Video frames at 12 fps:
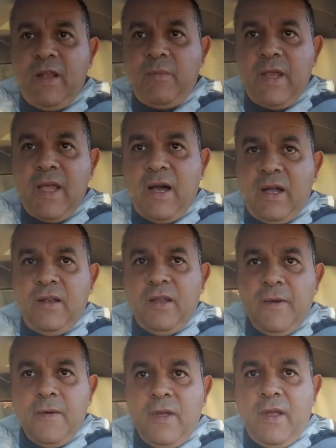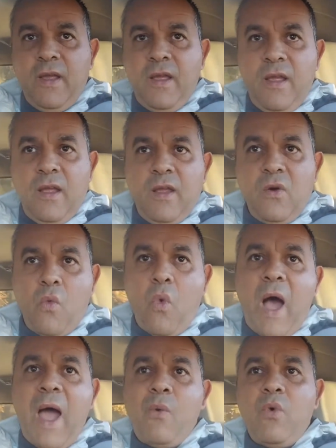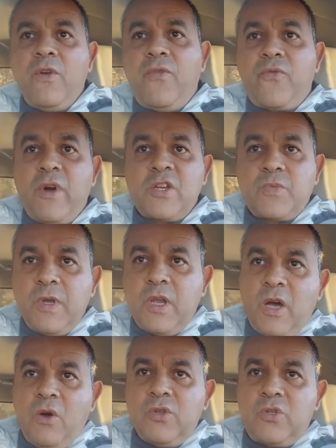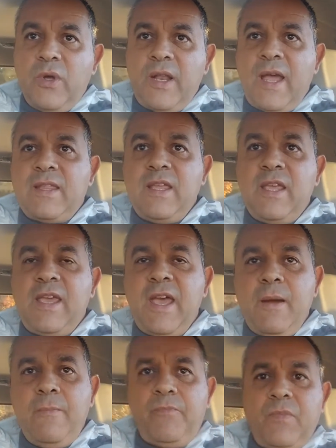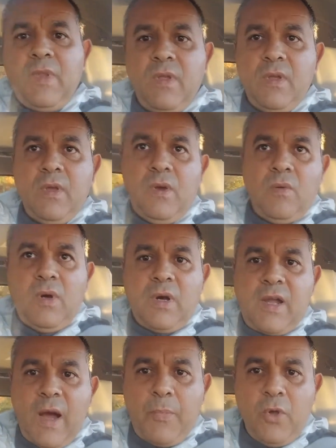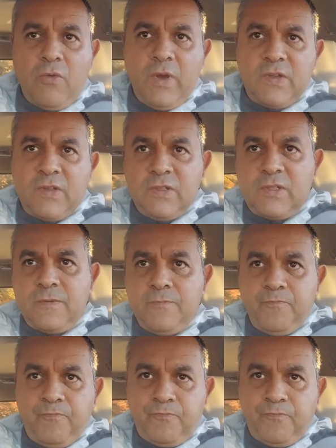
and beyond. Why would a freshman go to an ID camp? Well, a couple of reasons.